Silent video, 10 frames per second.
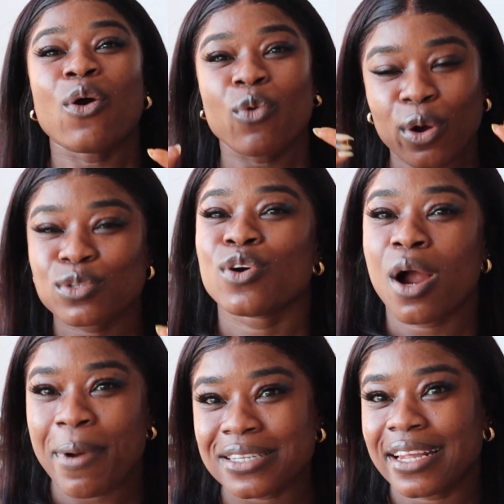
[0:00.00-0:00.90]
we're going to
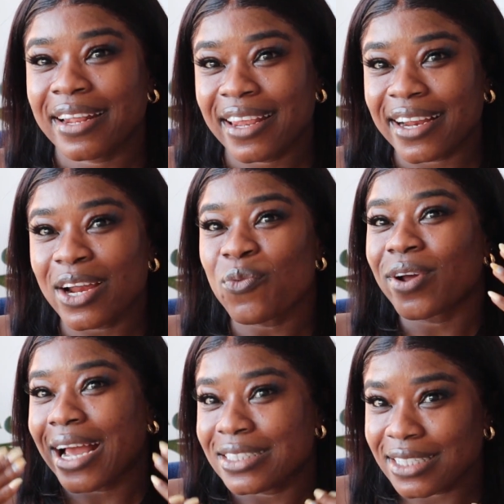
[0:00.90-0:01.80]
talk about skincare and
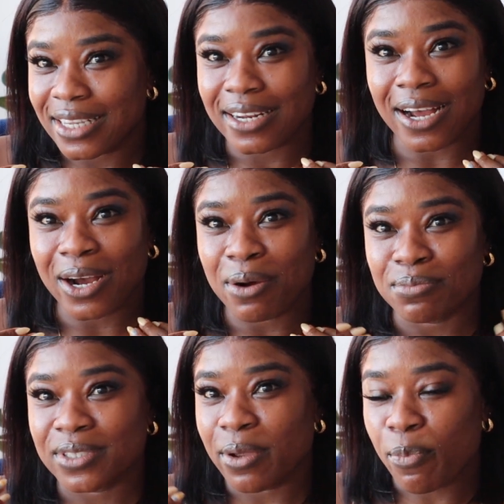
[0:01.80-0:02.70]
what I did
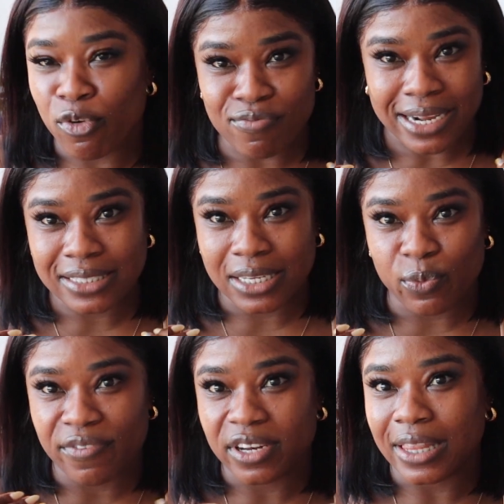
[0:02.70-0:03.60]
to improve my skin
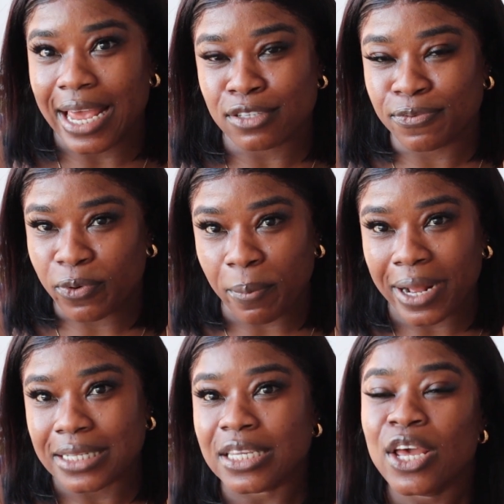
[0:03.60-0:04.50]
within the last 4
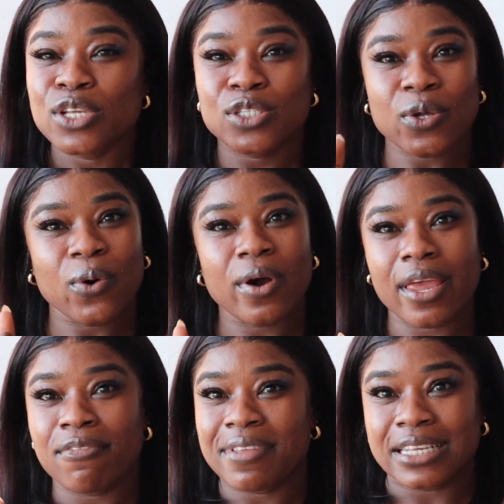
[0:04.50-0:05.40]
months.
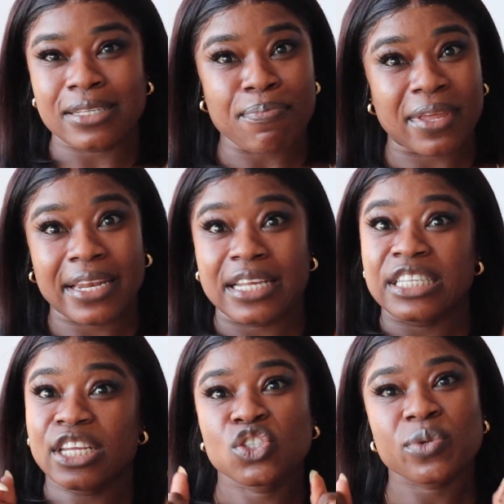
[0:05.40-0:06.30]
So if that's something that's
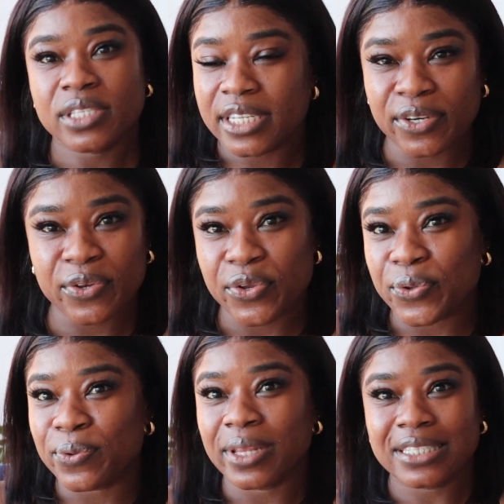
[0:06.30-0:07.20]
interesting to
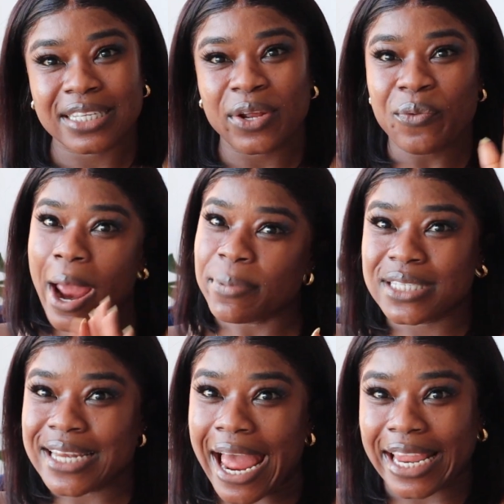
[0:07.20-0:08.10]
you, listen, grab a
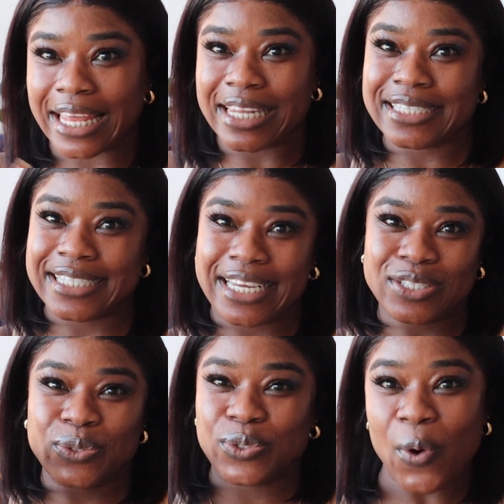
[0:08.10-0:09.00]
snack and let's
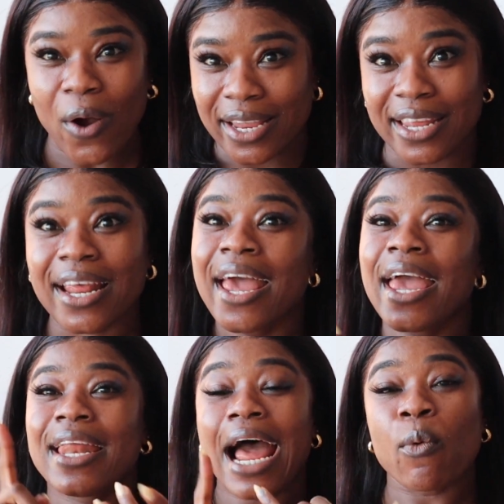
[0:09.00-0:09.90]
get to talking.
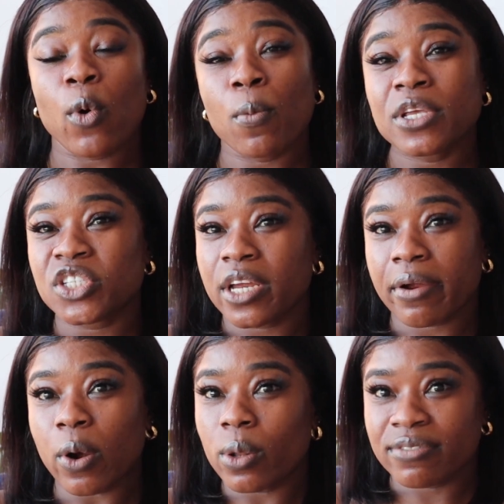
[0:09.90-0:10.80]
And I will be
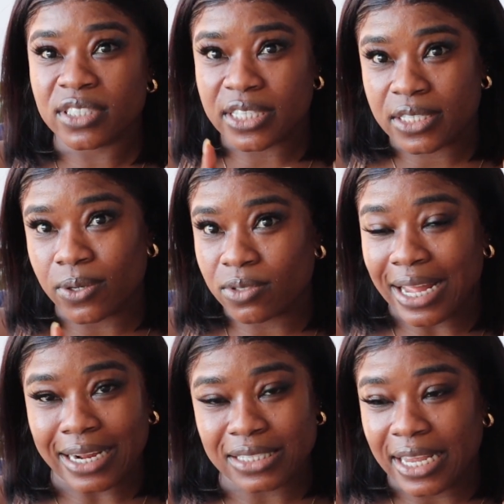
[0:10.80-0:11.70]
sharing all of the details,
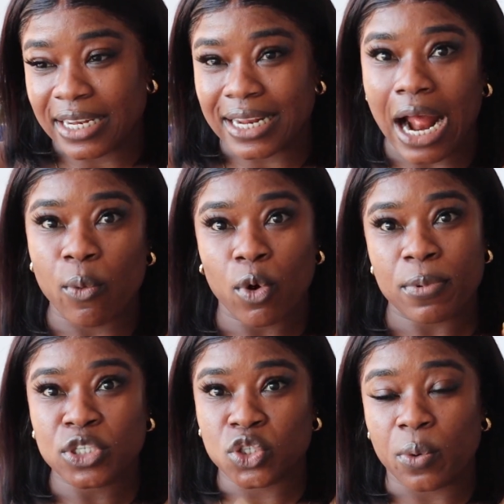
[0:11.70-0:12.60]
like I stated. I will
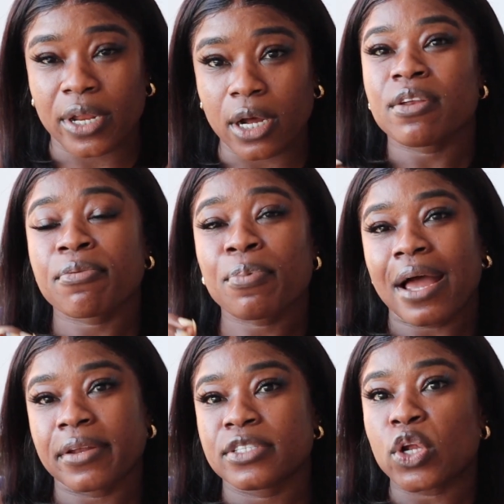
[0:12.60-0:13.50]
be showing the different
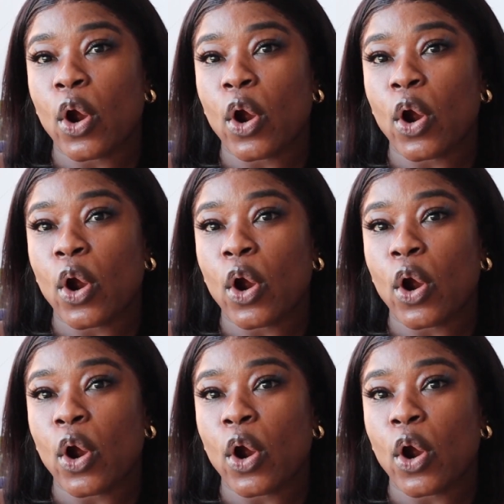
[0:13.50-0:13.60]
products